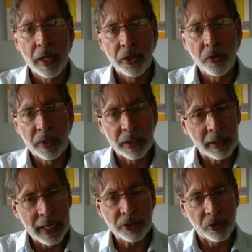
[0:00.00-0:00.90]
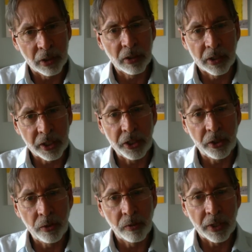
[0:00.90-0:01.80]
you could get your little
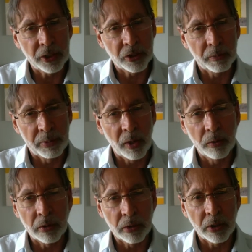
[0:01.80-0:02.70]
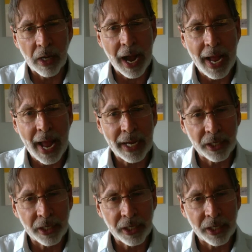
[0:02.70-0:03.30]
canoe or get your boat or your kayak,